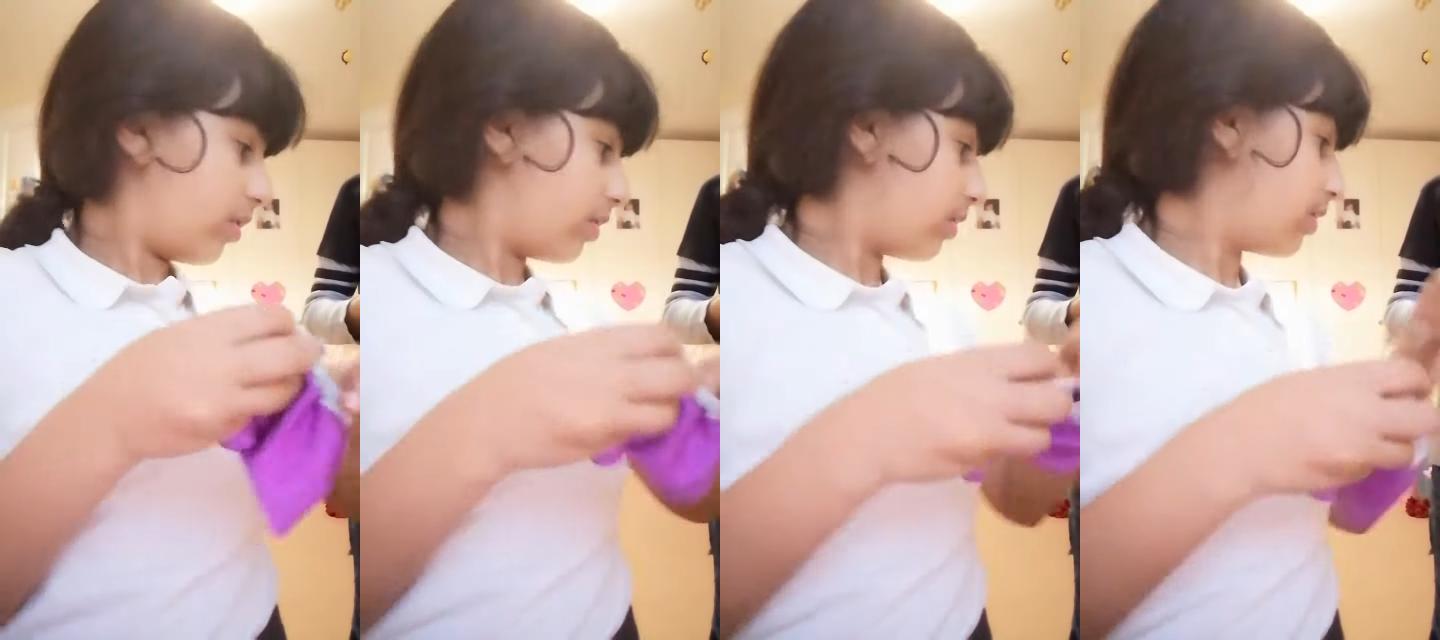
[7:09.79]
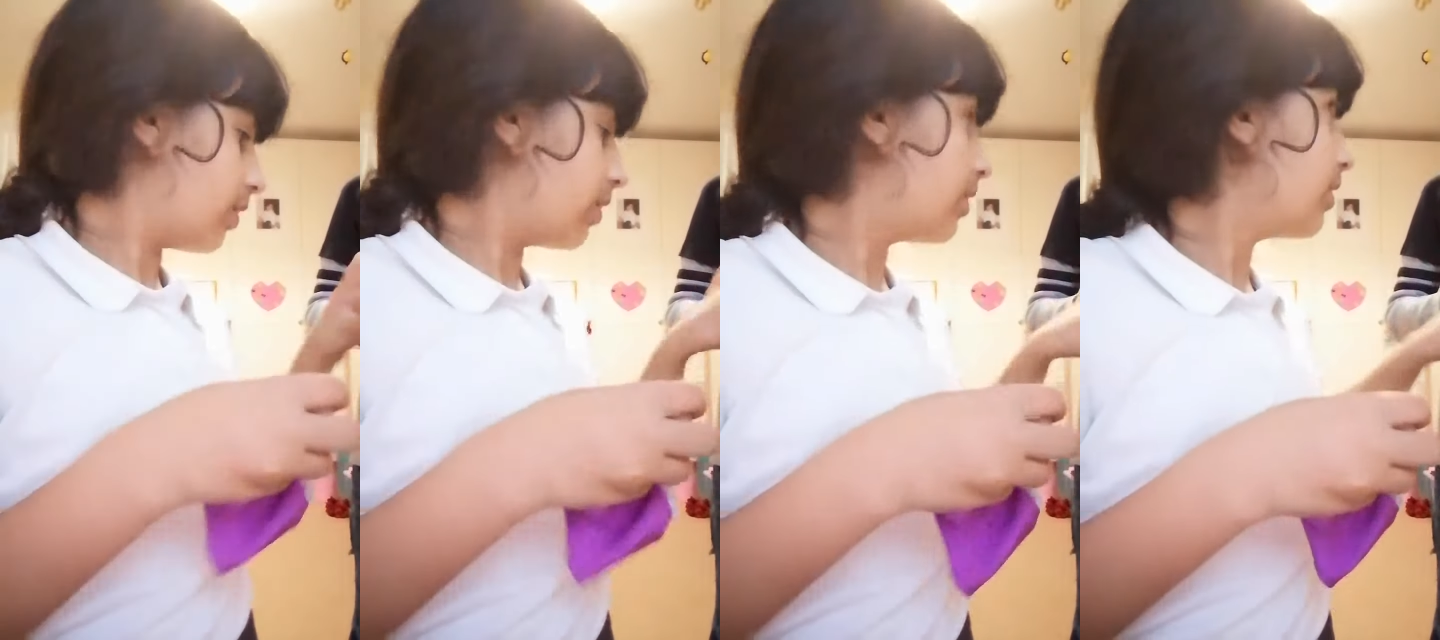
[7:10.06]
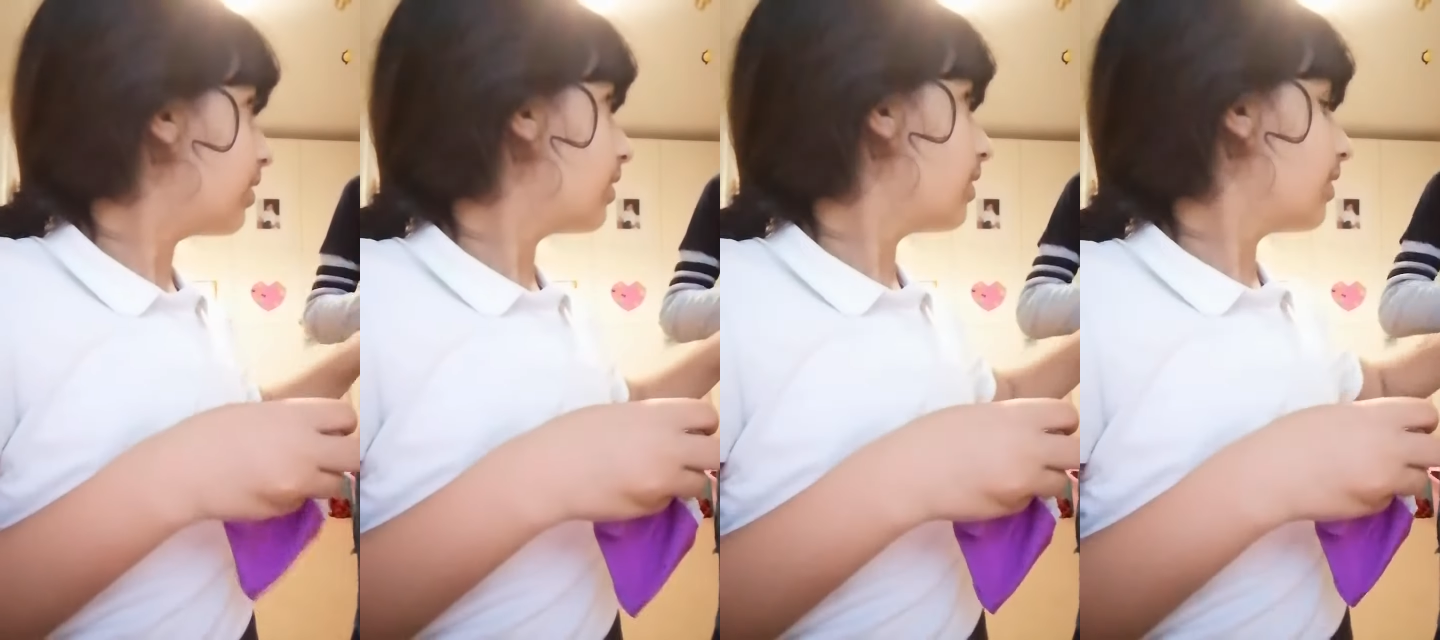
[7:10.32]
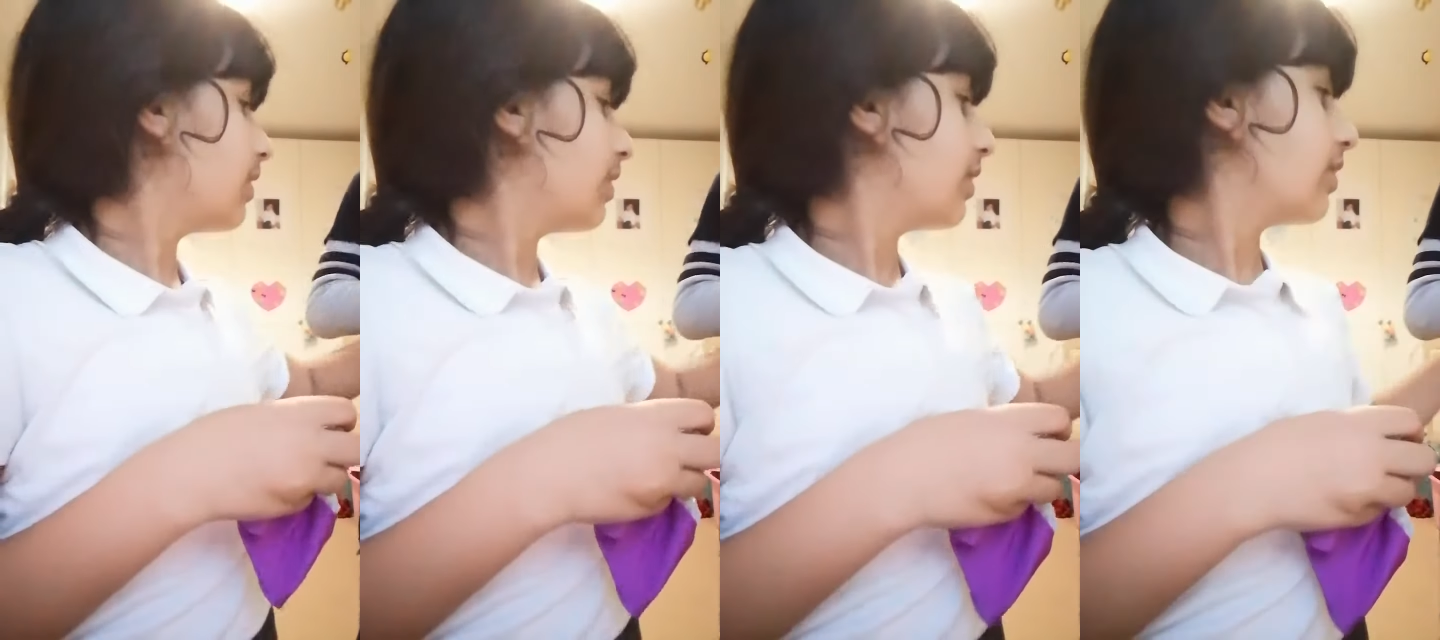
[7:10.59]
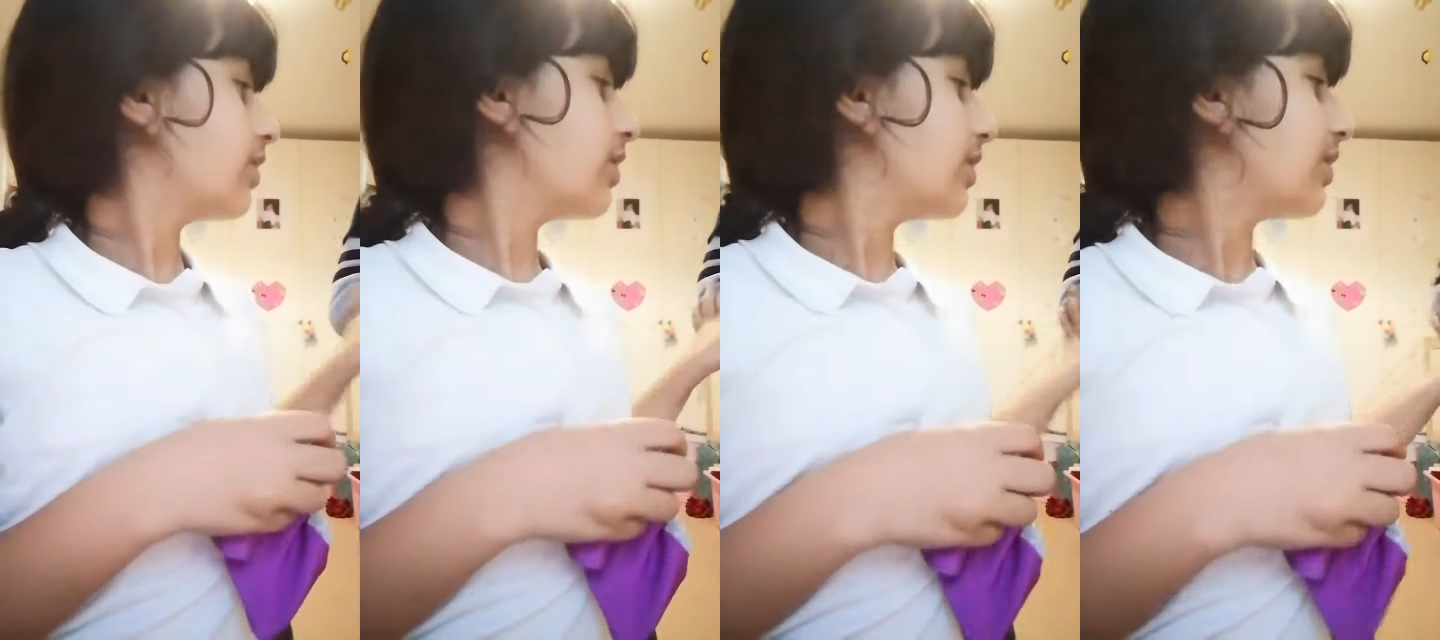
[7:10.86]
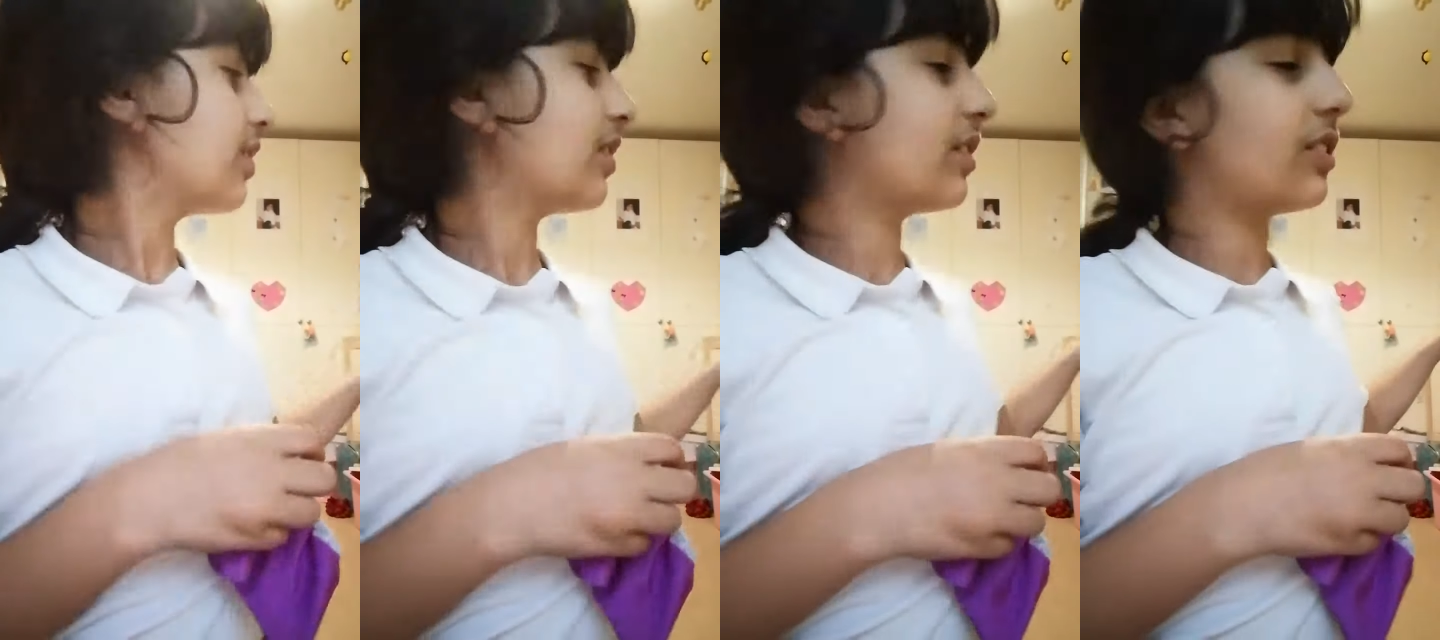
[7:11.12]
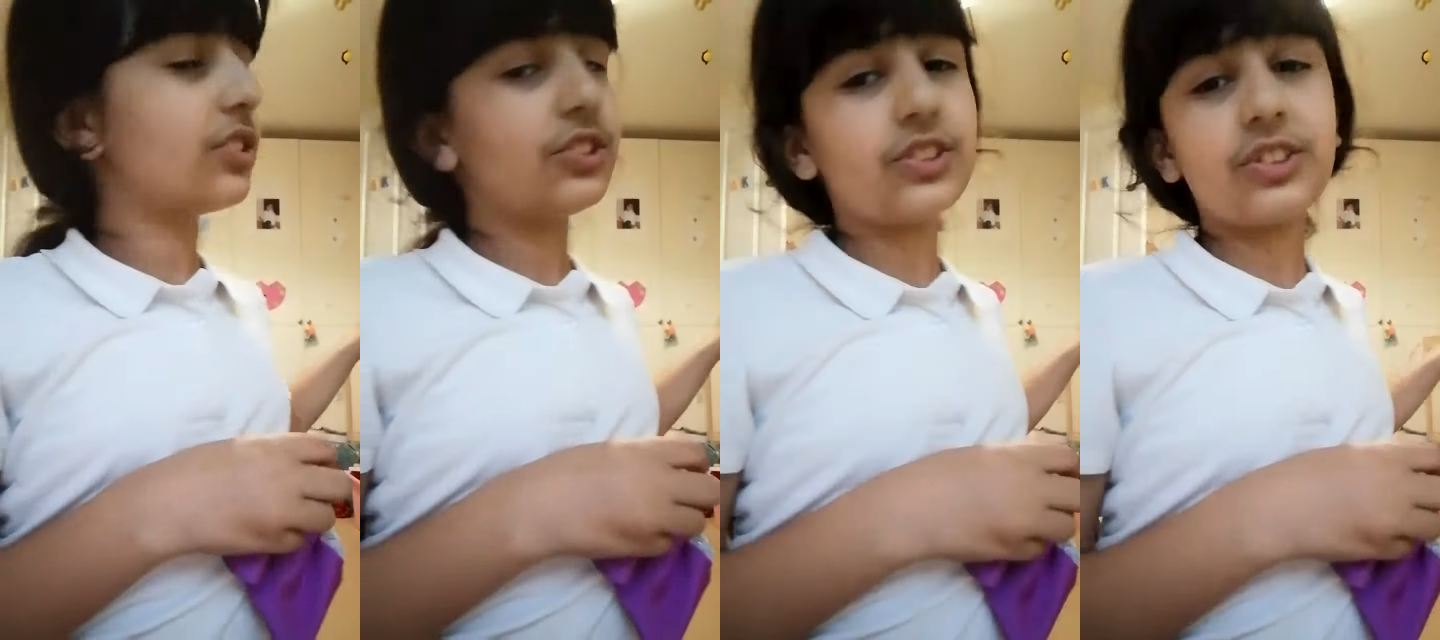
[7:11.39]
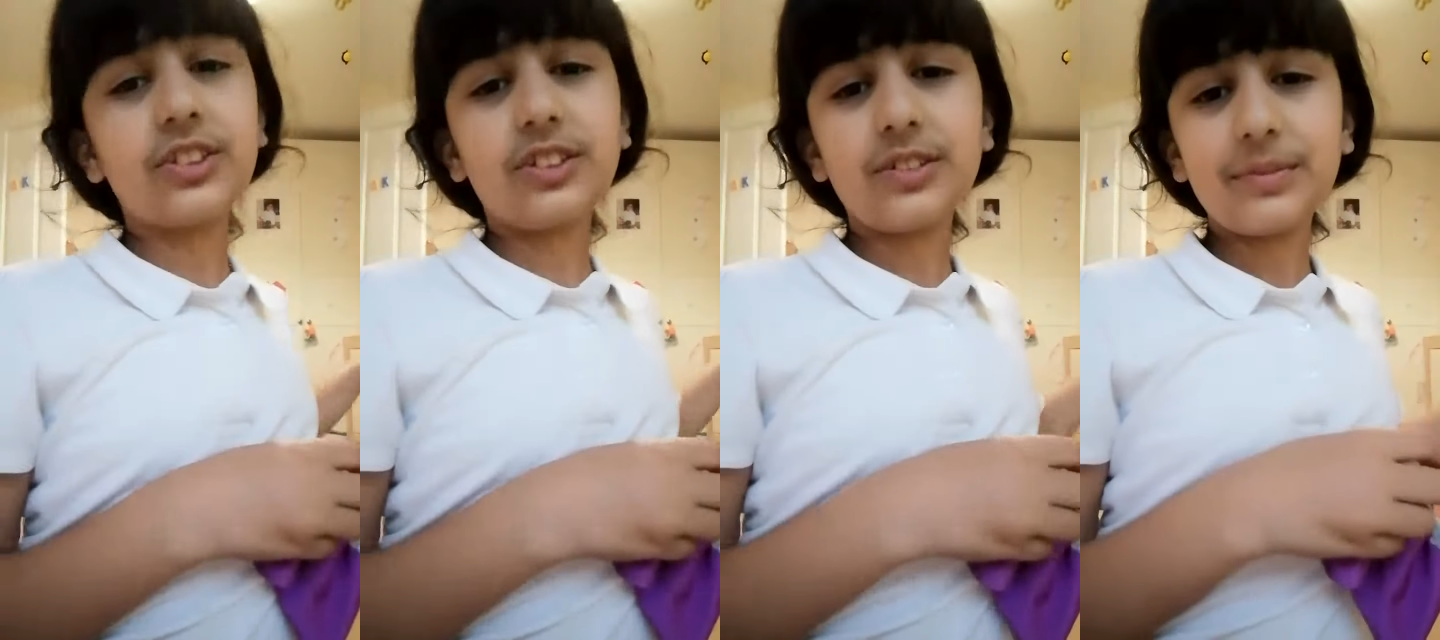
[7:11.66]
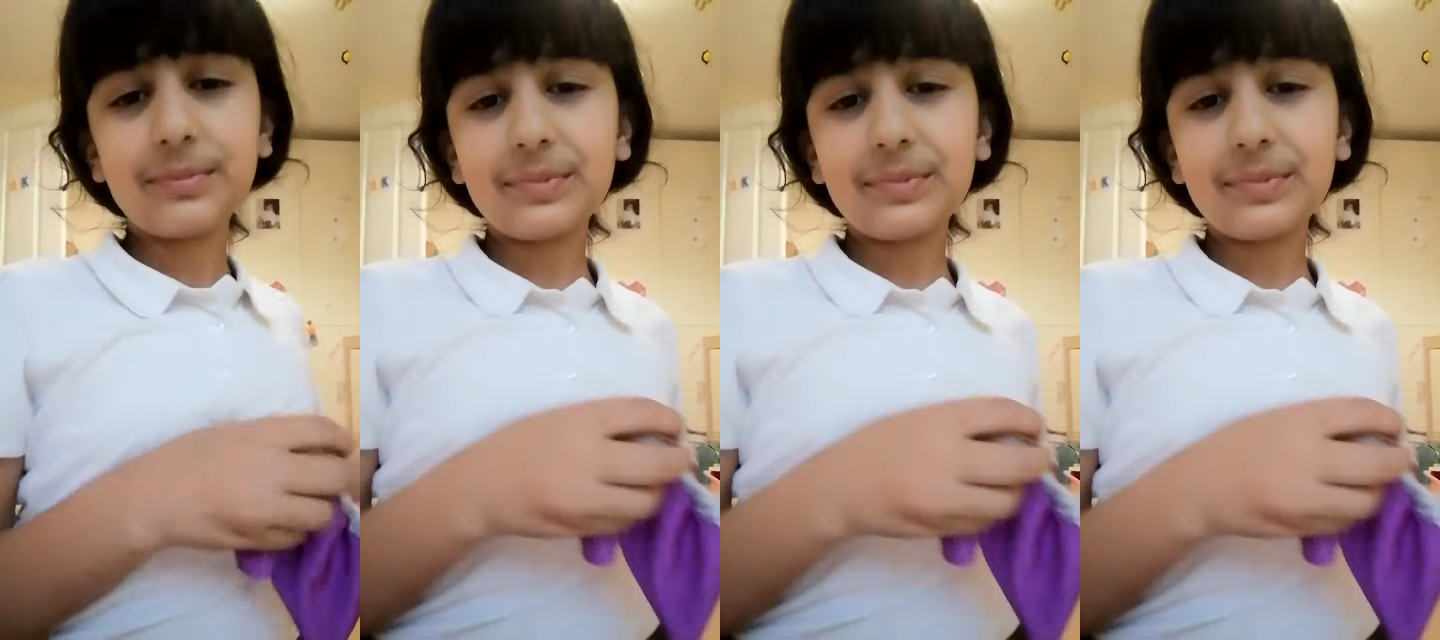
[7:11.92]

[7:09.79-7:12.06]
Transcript: knickers. Shut up.